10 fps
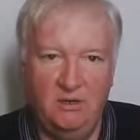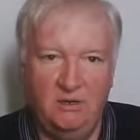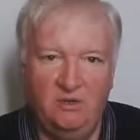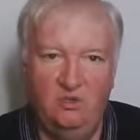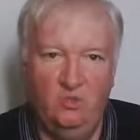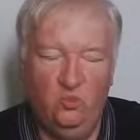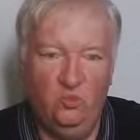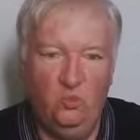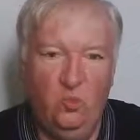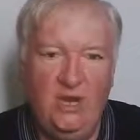So
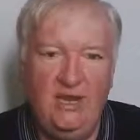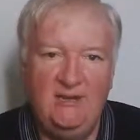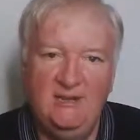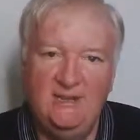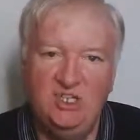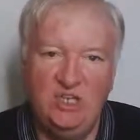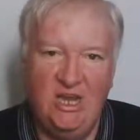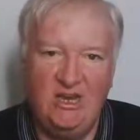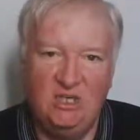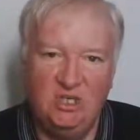where do things
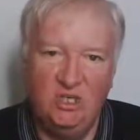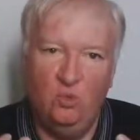change?